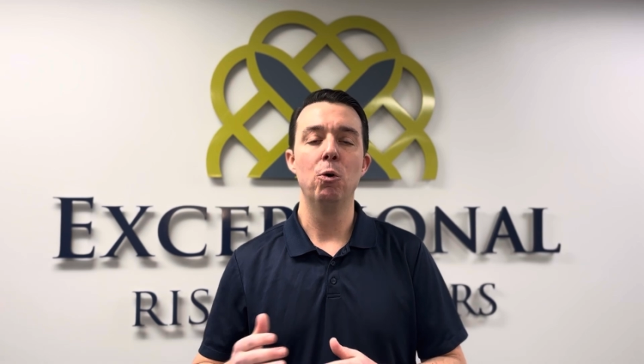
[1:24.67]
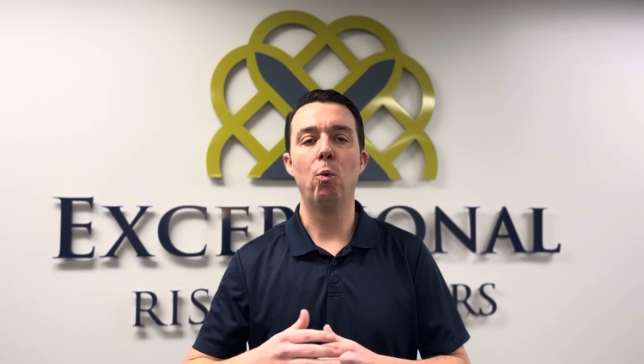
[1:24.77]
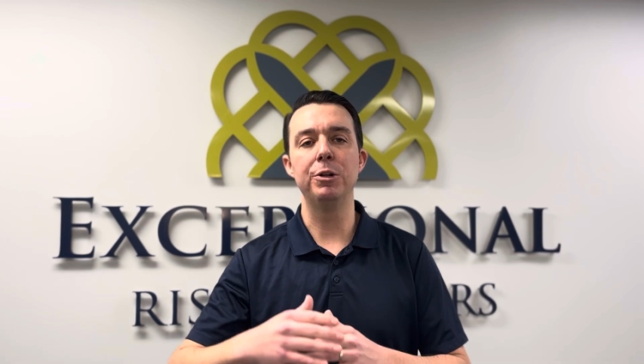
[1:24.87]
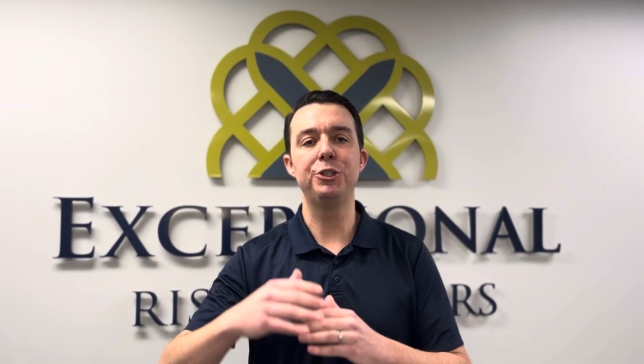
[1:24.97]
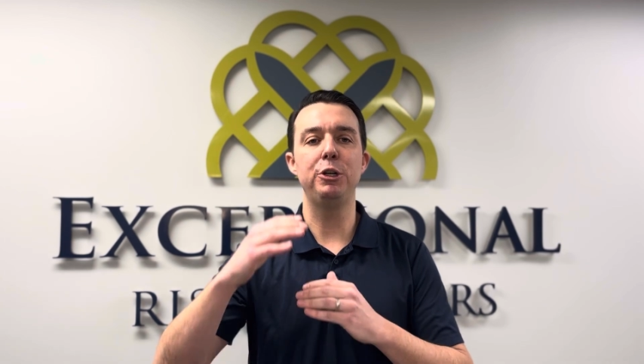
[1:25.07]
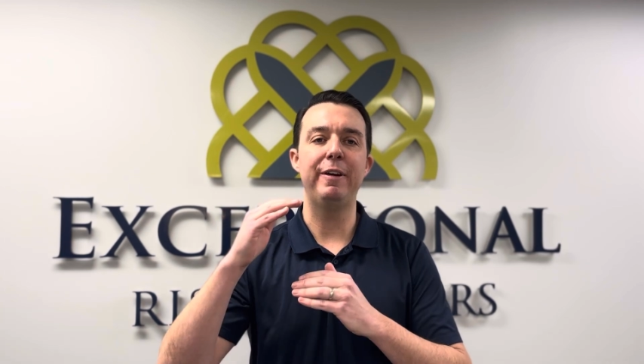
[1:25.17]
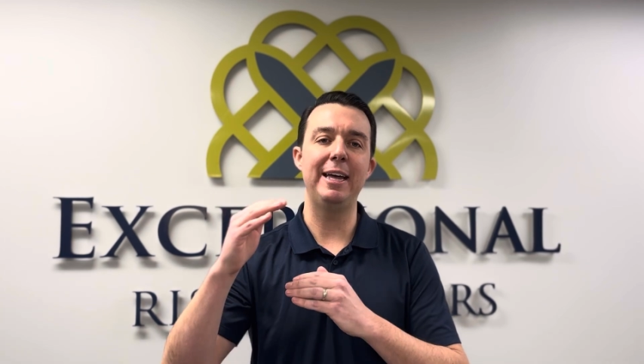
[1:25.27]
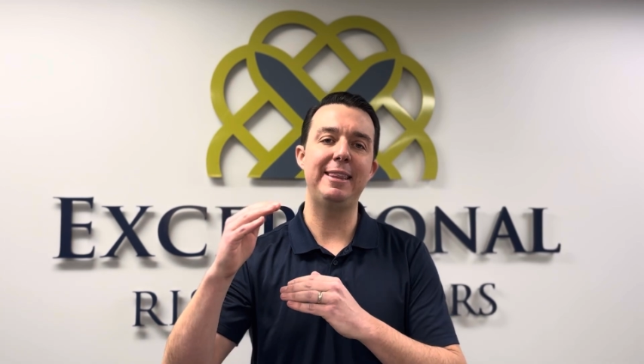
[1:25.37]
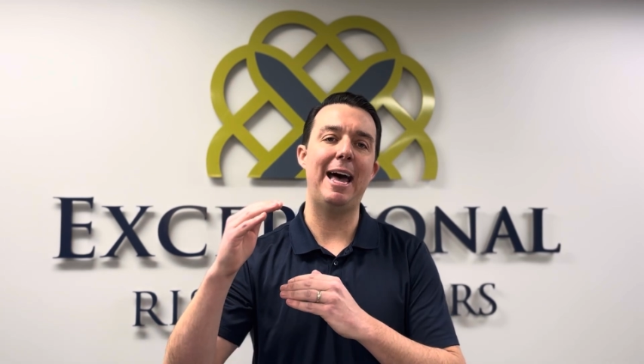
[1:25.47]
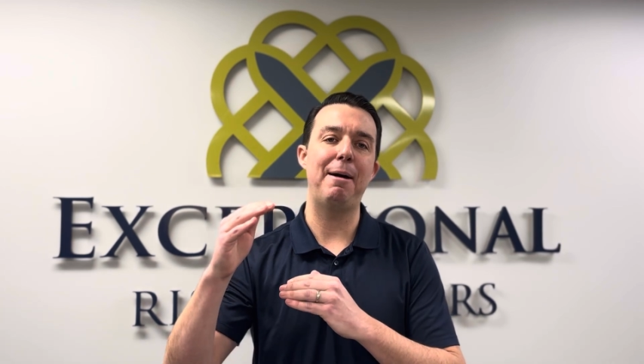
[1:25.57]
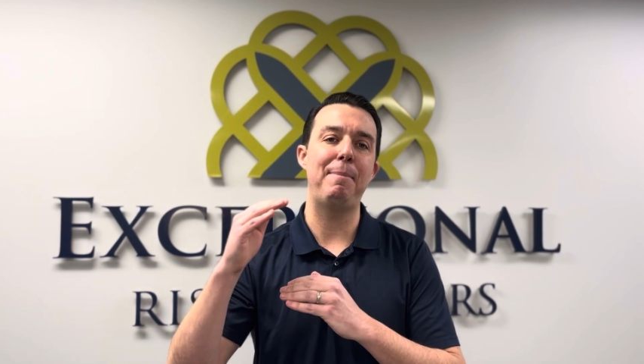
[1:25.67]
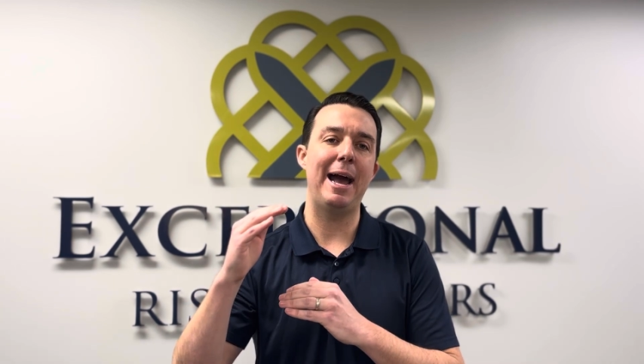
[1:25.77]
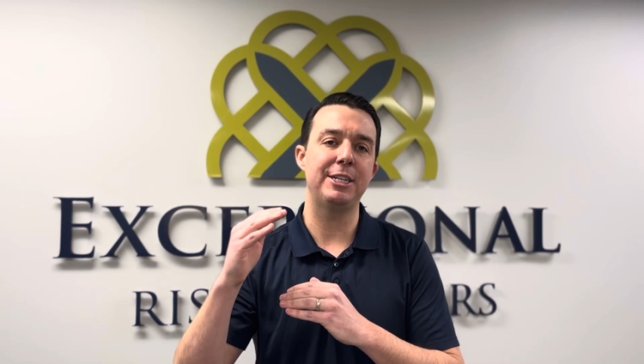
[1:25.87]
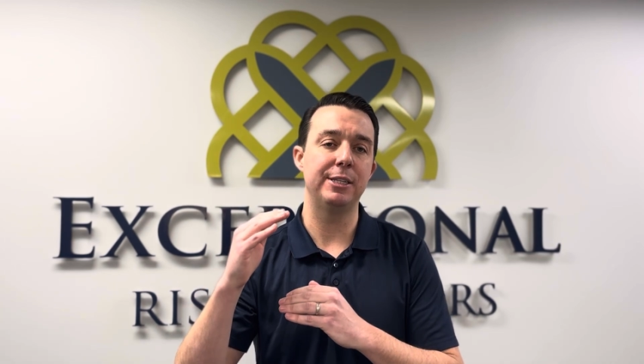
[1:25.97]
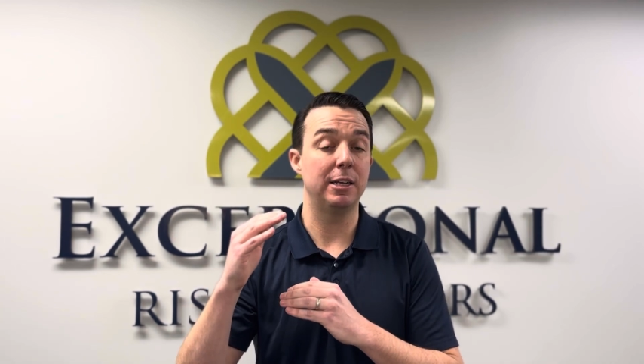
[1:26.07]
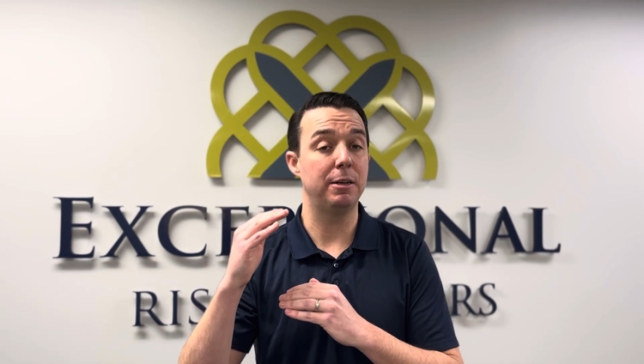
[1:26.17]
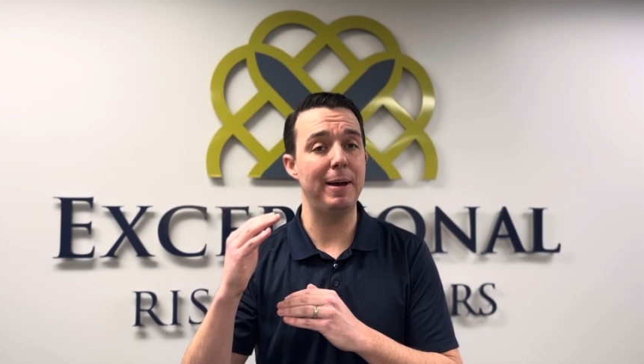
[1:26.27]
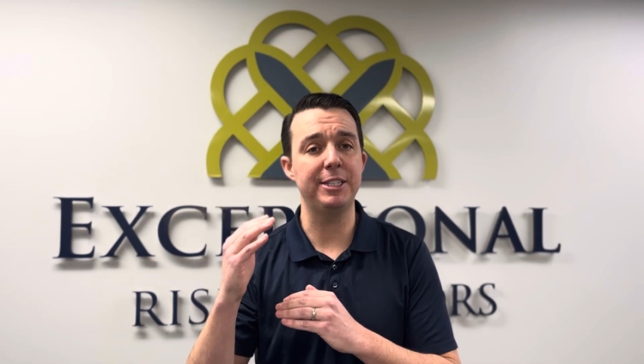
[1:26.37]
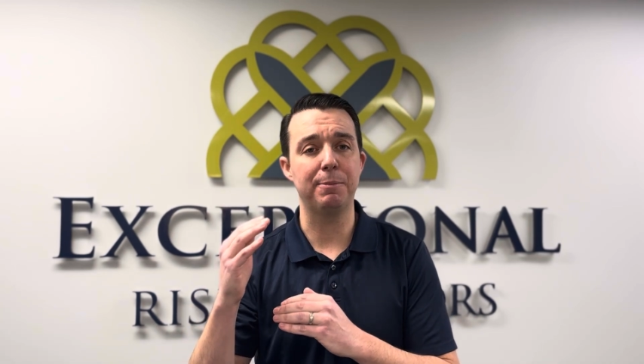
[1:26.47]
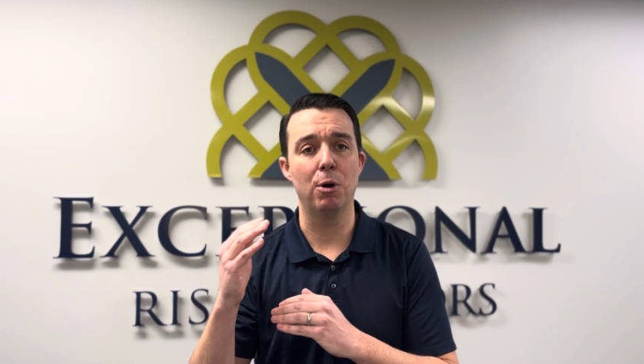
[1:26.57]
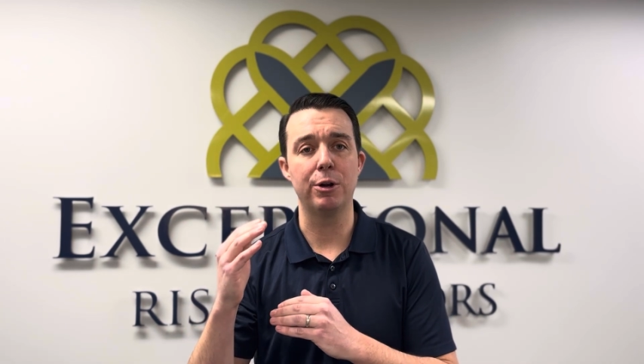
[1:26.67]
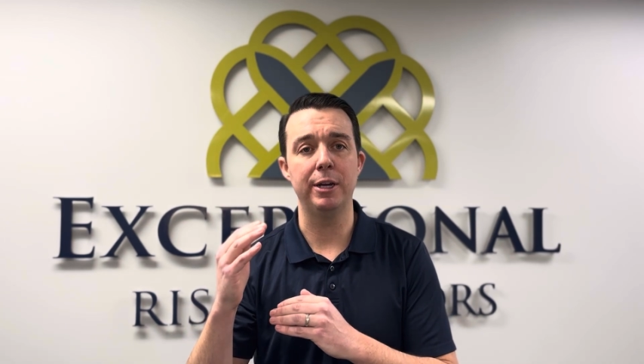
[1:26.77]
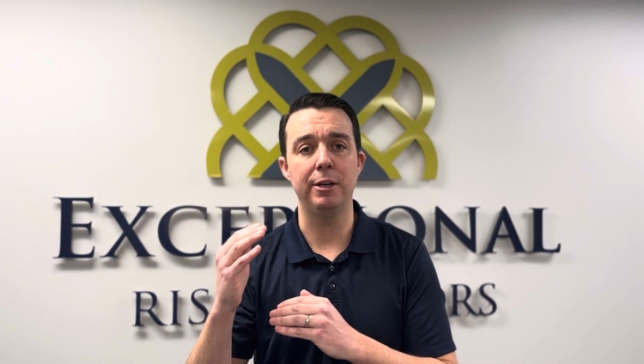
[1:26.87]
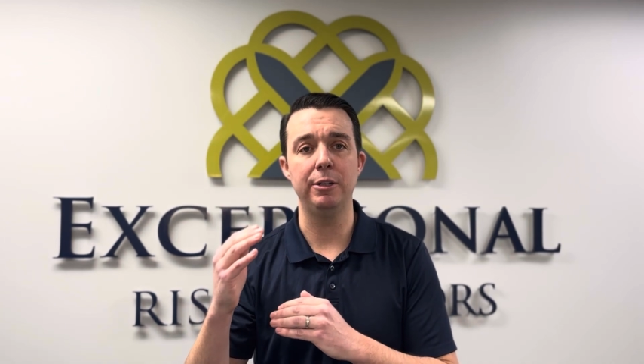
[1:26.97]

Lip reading: Once you've hit that max in the domestic market,